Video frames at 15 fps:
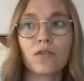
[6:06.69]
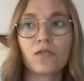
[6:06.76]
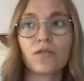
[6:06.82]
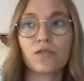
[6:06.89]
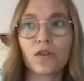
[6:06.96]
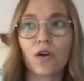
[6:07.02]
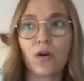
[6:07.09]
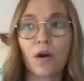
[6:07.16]

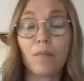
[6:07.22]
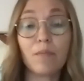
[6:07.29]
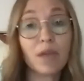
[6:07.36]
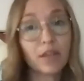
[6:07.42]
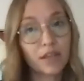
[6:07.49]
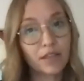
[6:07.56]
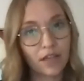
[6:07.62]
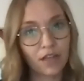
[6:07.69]
So $1
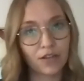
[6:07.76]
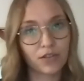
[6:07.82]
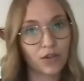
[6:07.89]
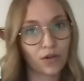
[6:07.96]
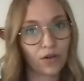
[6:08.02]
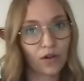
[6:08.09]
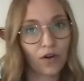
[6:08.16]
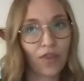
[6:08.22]
million
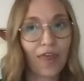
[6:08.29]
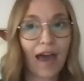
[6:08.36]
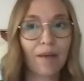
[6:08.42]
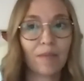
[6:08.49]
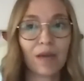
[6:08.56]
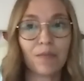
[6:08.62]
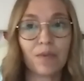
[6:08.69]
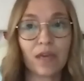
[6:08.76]
donor, that
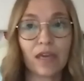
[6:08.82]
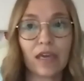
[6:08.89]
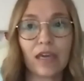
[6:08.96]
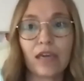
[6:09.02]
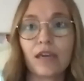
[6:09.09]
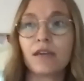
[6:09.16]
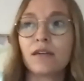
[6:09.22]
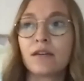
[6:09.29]
might
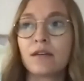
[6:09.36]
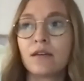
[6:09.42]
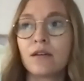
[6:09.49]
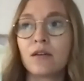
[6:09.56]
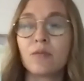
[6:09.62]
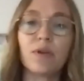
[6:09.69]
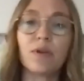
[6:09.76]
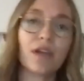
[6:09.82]
be
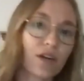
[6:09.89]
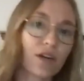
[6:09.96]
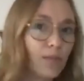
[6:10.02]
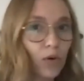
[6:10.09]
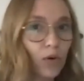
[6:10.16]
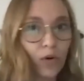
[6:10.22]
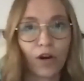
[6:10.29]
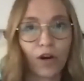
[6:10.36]
being on our
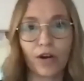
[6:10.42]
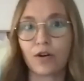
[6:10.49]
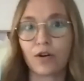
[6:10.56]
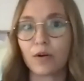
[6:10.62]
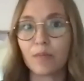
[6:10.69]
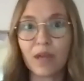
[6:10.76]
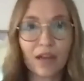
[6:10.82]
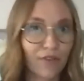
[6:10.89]
board
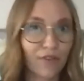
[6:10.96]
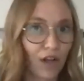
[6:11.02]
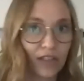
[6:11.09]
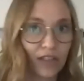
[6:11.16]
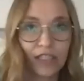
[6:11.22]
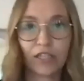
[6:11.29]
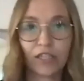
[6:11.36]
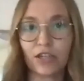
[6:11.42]
or being a
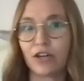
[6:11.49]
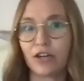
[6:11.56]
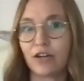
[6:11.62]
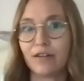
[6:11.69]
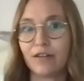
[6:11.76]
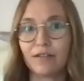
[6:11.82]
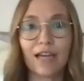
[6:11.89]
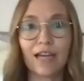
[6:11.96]

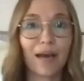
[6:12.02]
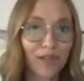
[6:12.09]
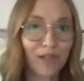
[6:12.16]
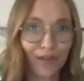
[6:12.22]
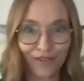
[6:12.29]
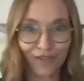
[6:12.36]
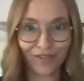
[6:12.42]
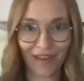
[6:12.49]
volunteer, coming to
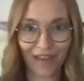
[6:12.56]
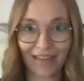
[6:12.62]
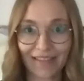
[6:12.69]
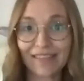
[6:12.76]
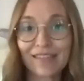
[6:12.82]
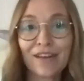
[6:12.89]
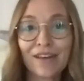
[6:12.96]
those events.